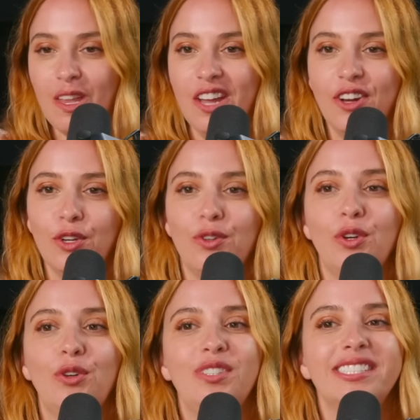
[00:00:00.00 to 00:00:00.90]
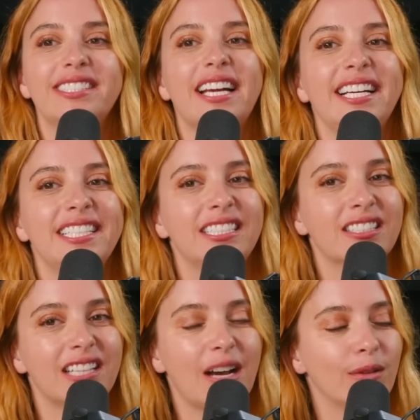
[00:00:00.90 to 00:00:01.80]
Dude, who decided
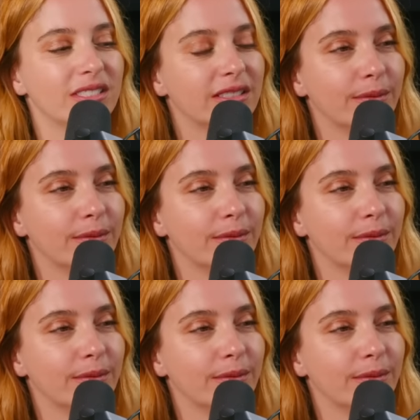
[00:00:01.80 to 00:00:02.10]
that was the